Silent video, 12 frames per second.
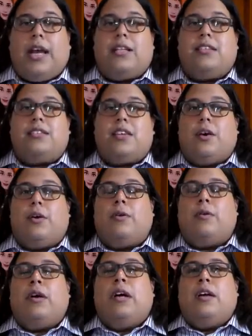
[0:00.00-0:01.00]
and
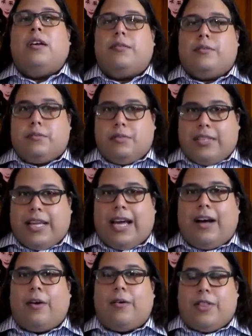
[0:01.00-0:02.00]
so
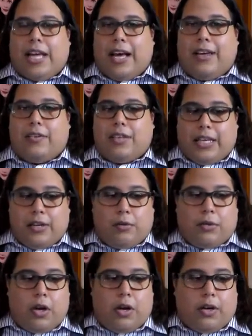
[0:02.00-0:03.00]
now that they no
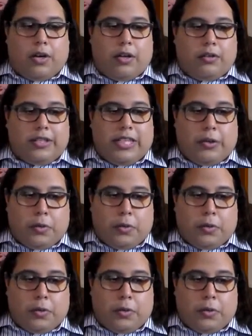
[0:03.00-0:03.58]
longer